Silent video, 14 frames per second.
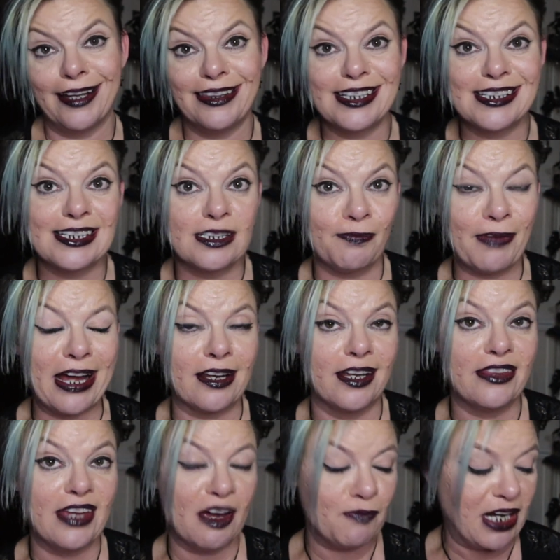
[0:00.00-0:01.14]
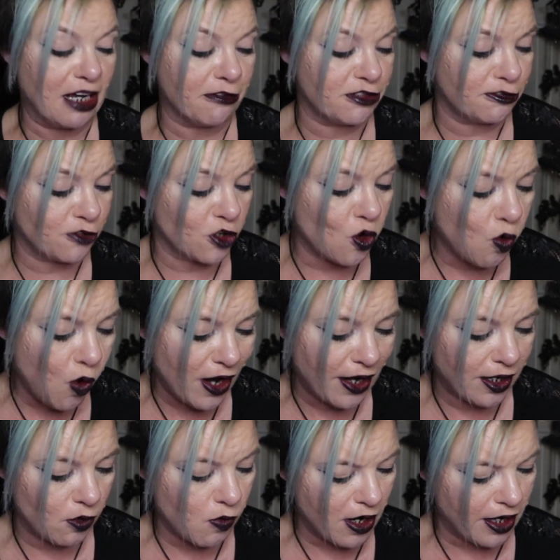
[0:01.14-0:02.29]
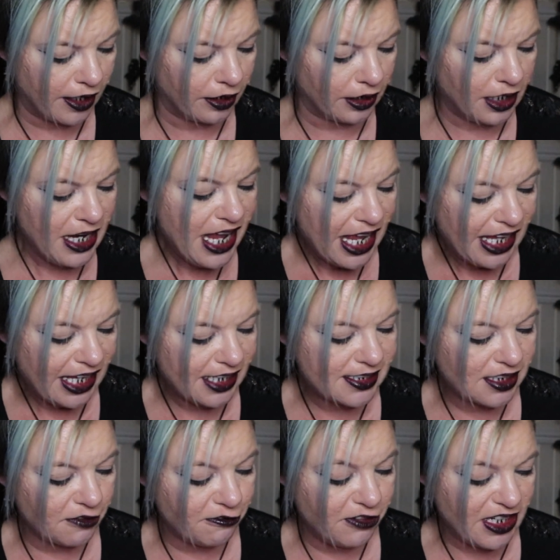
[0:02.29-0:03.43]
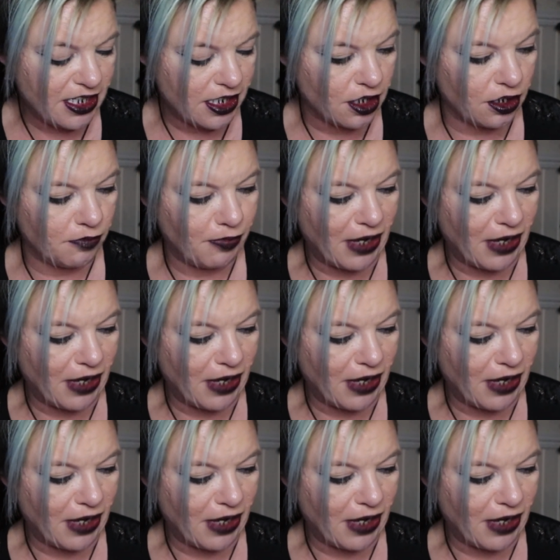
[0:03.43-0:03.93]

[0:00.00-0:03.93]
and this is a palette that I've been after for quite a while. It's the Vegan